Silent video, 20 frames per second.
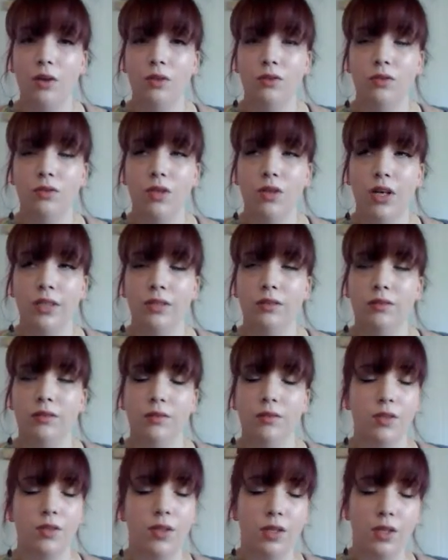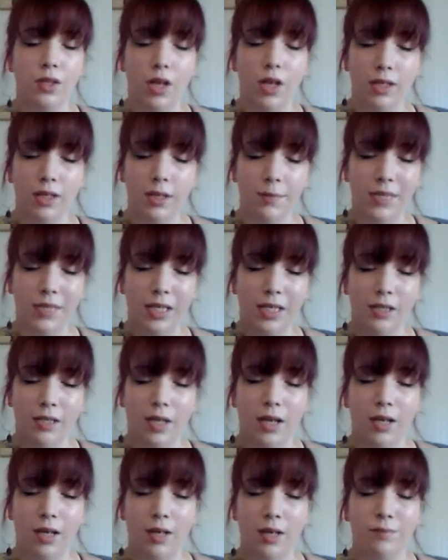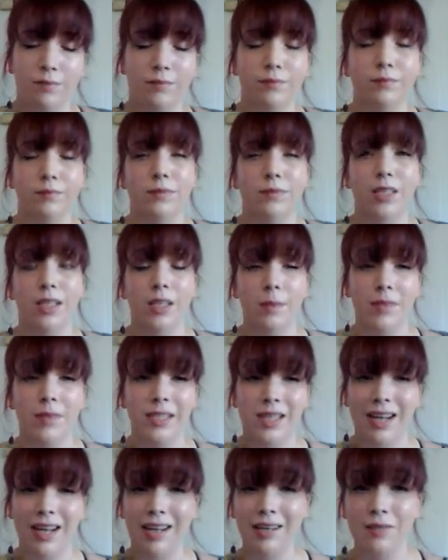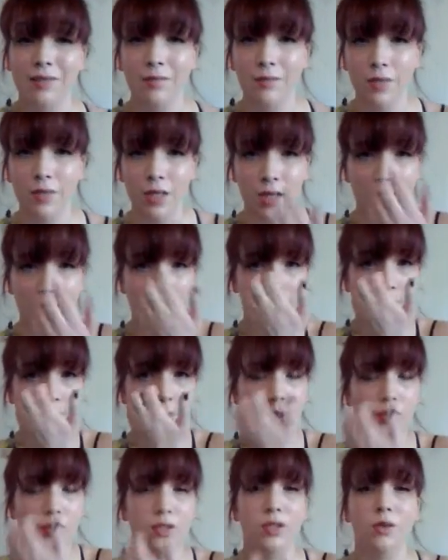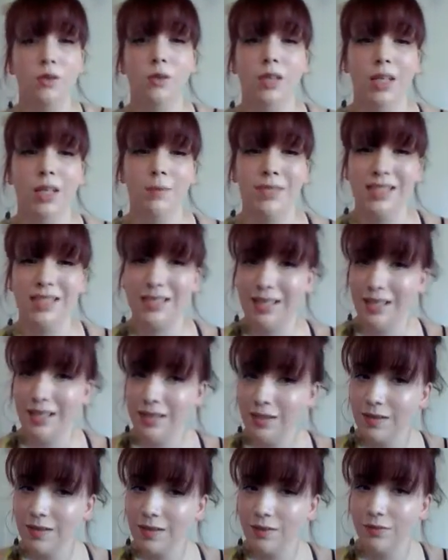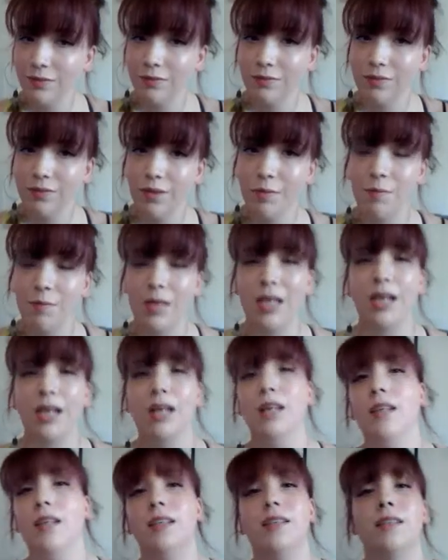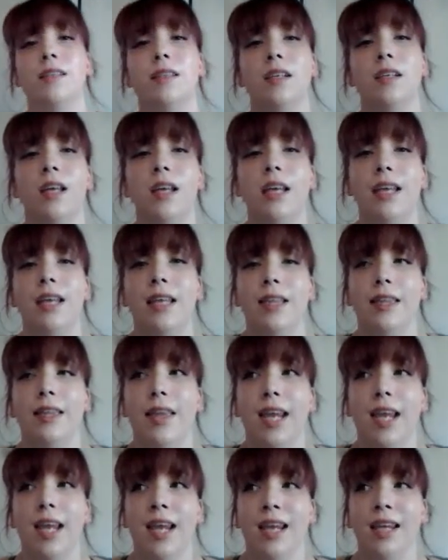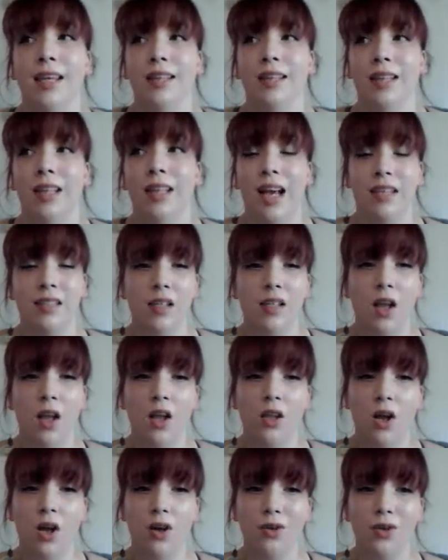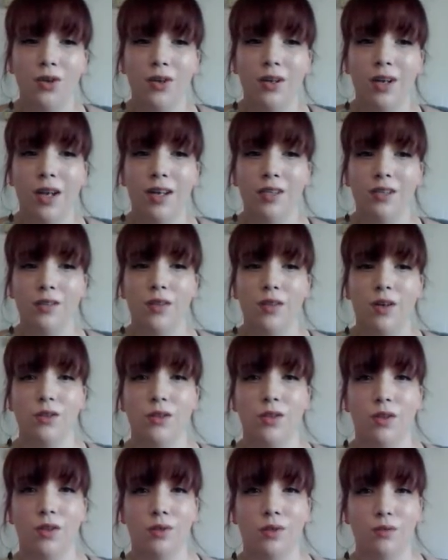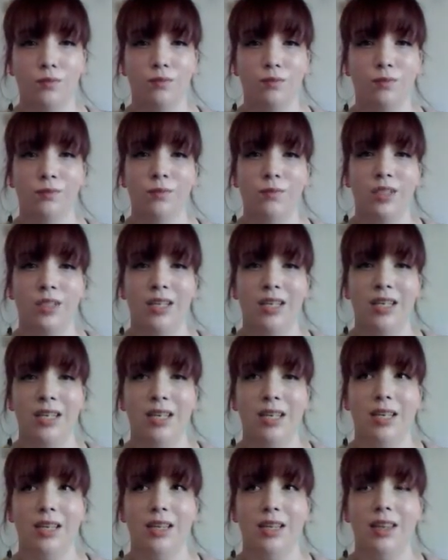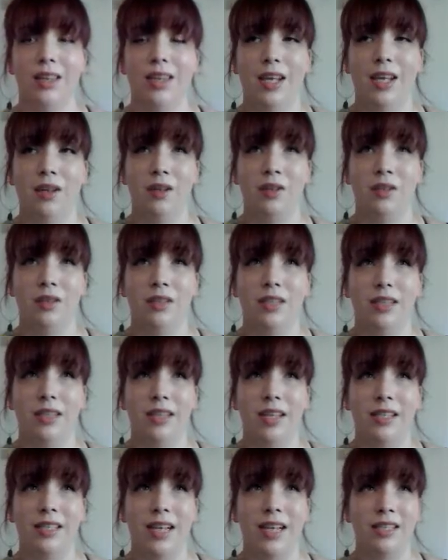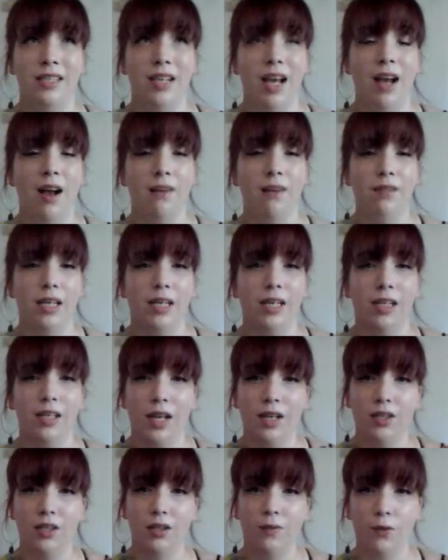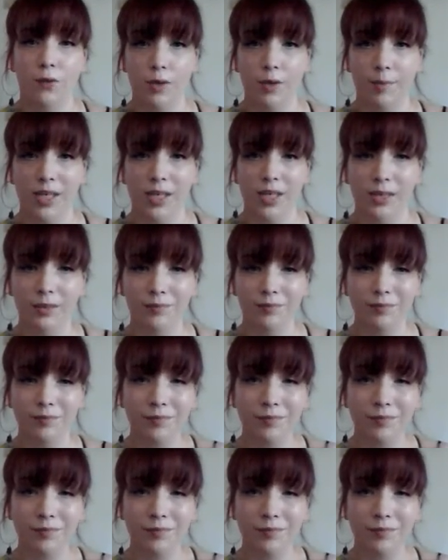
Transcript: not lip tint, a lip stain, as opposed to lipsticks, because they last a lot longer, and it's also, they tend to have like a lighter formula,